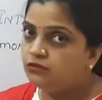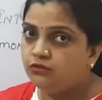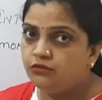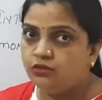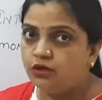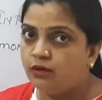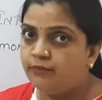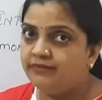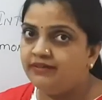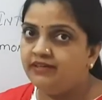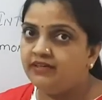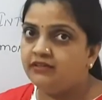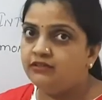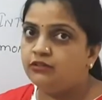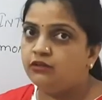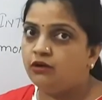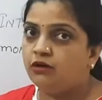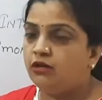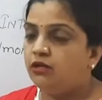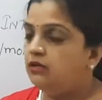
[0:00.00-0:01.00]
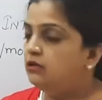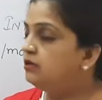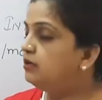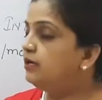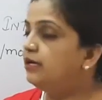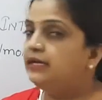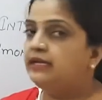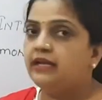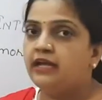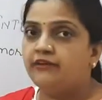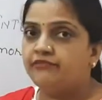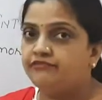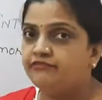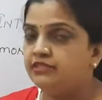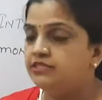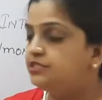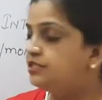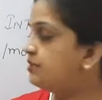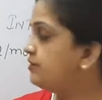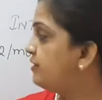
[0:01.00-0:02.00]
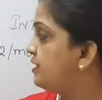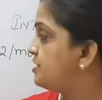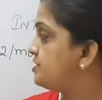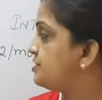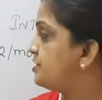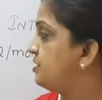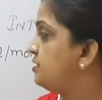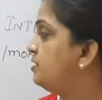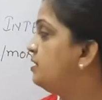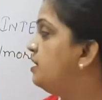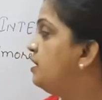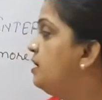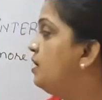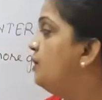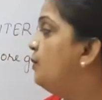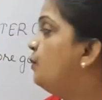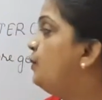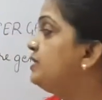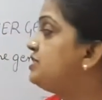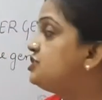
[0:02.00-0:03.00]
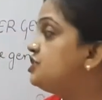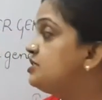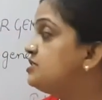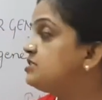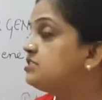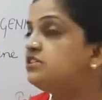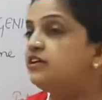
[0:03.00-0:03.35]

dominant tall in F1 generation, which is